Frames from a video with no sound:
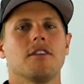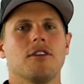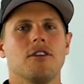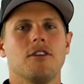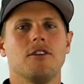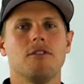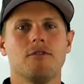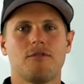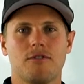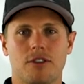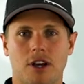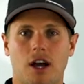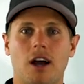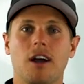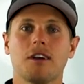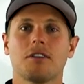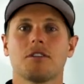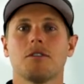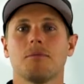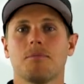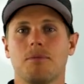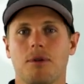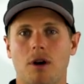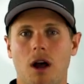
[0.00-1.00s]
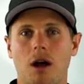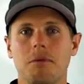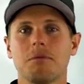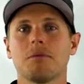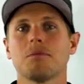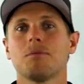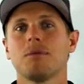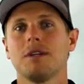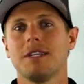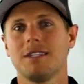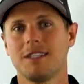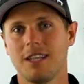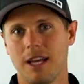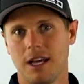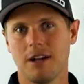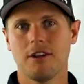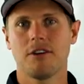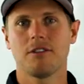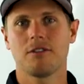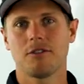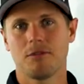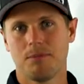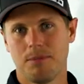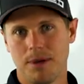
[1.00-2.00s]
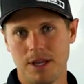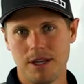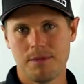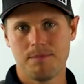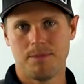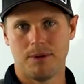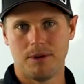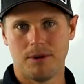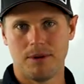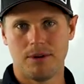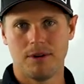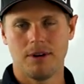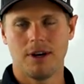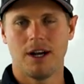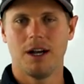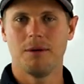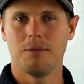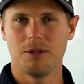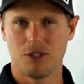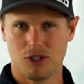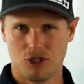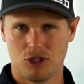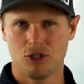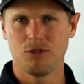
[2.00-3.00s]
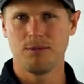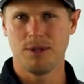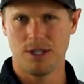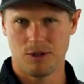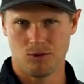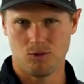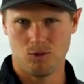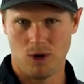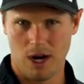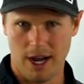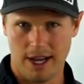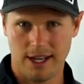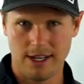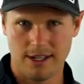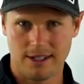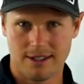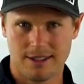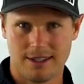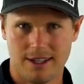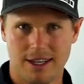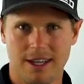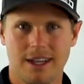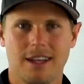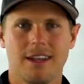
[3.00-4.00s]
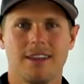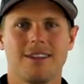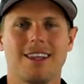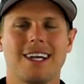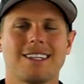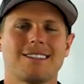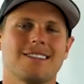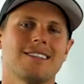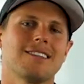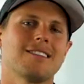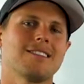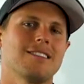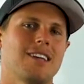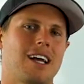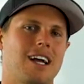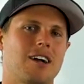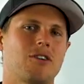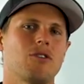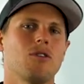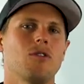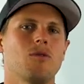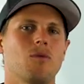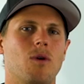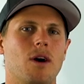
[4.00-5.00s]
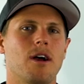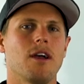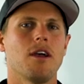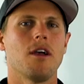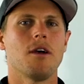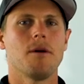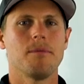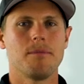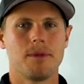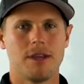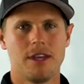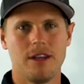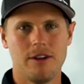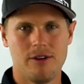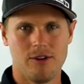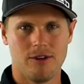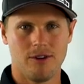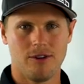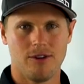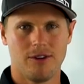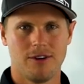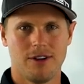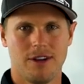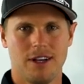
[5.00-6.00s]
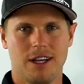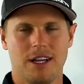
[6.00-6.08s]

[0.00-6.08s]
you've talked to probably 10 other people, I'm assuming, right? That's exactly why I'm here.